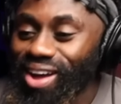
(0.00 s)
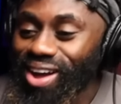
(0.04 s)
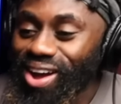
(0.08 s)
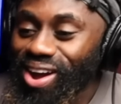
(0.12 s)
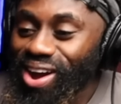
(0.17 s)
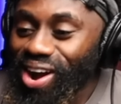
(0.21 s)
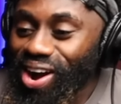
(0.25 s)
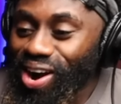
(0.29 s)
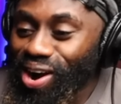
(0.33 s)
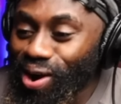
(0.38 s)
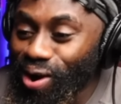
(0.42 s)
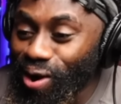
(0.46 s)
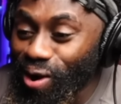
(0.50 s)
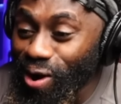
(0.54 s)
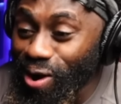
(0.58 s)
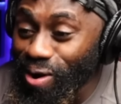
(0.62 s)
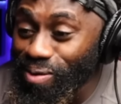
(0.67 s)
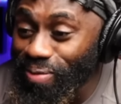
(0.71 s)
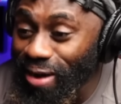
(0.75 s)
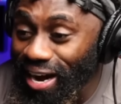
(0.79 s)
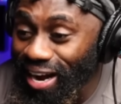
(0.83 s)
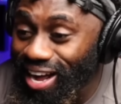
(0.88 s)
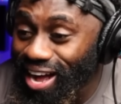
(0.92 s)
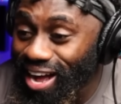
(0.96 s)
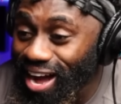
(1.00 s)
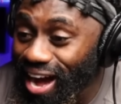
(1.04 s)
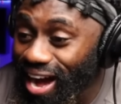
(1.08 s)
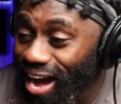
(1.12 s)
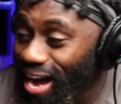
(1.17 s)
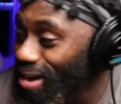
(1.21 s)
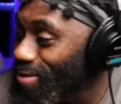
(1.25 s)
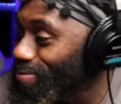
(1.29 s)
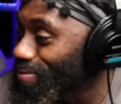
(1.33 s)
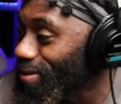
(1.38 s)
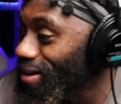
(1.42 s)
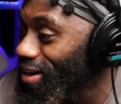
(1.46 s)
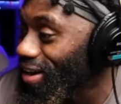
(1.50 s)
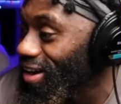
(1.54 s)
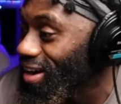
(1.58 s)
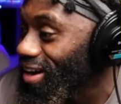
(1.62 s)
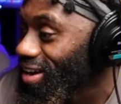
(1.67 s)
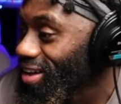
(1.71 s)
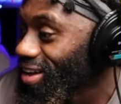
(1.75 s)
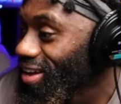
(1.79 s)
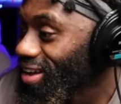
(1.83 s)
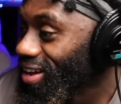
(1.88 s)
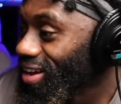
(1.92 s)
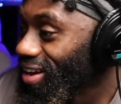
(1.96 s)
Oh my God, bro.
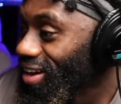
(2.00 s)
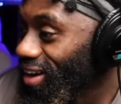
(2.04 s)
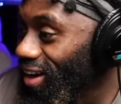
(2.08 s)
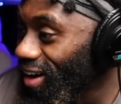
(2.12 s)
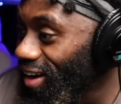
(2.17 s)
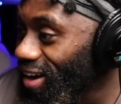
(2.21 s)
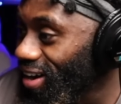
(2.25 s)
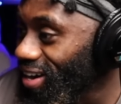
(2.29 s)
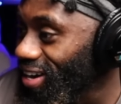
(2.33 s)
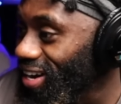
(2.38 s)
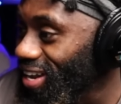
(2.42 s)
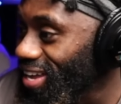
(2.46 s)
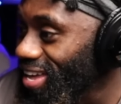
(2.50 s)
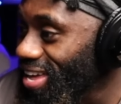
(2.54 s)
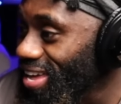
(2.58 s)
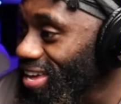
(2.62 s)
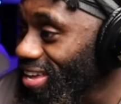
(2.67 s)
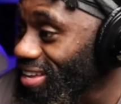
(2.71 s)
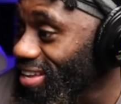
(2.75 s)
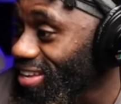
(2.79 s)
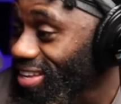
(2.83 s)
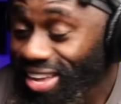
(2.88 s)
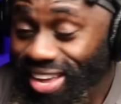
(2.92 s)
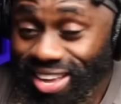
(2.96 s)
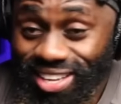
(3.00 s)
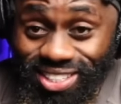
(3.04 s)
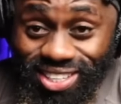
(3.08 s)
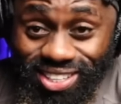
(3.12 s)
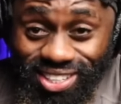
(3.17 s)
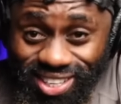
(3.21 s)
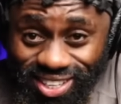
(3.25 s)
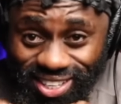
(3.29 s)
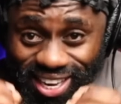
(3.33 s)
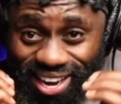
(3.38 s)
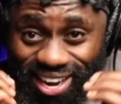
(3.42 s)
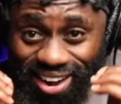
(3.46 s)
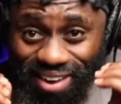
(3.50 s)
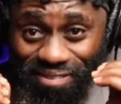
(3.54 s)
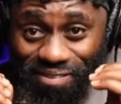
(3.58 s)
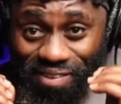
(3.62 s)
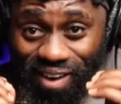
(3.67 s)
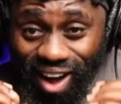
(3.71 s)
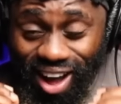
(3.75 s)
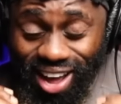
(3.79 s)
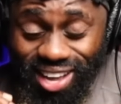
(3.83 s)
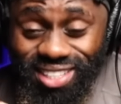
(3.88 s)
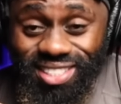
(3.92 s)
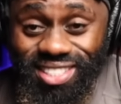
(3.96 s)
Holy. Do you hear the
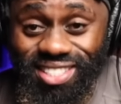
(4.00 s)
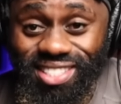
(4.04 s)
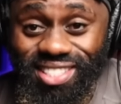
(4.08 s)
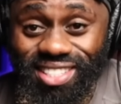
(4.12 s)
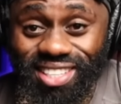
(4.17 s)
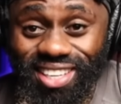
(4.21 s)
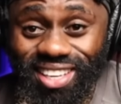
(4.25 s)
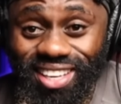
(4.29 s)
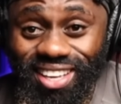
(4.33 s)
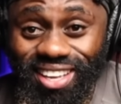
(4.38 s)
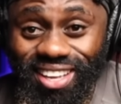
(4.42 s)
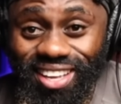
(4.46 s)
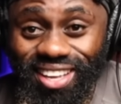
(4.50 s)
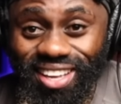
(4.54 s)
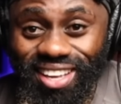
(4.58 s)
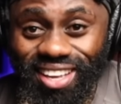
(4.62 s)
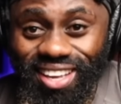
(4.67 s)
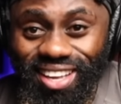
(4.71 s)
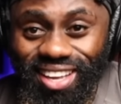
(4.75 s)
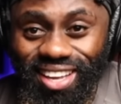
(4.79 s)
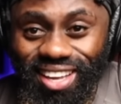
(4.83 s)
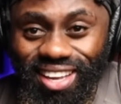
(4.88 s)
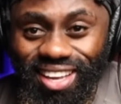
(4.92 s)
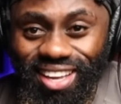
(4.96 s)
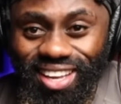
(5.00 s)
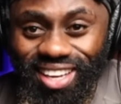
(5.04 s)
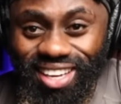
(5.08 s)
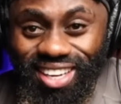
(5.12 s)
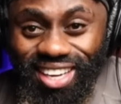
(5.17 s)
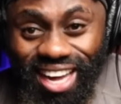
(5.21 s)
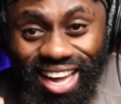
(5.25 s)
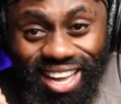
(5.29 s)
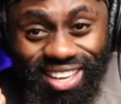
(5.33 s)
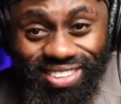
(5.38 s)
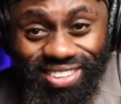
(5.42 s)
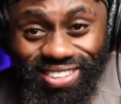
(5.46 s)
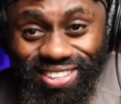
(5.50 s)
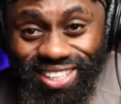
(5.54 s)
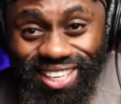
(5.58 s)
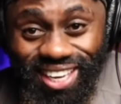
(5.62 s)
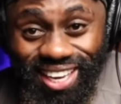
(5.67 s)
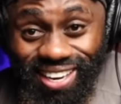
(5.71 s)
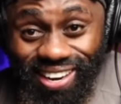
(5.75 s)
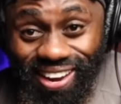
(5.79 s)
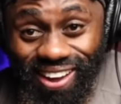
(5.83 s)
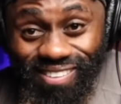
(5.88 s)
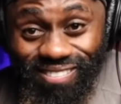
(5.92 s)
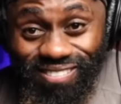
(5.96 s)
voice? Can you hear
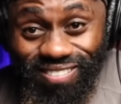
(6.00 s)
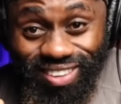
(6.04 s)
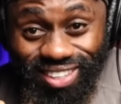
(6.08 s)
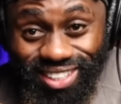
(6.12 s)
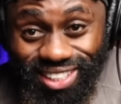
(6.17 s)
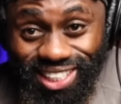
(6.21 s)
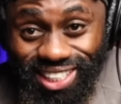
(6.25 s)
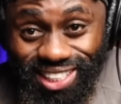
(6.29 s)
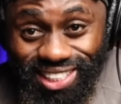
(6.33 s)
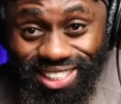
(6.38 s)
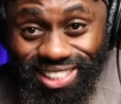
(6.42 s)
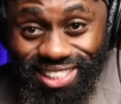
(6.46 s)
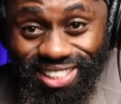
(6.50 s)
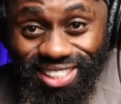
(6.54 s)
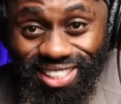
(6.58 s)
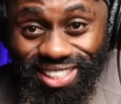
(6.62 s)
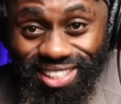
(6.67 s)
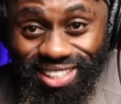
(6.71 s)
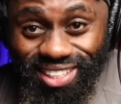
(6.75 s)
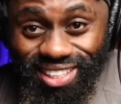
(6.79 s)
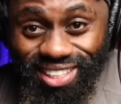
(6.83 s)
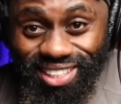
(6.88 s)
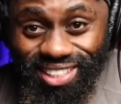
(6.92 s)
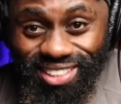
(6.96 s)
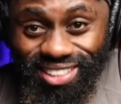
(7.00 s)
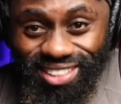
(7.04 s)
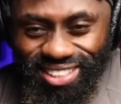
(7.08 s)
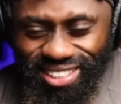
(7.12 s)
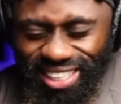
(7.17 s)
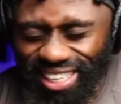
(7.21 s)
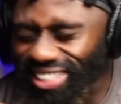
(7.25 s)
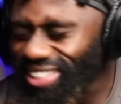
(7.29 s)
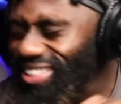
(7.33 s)
the voice?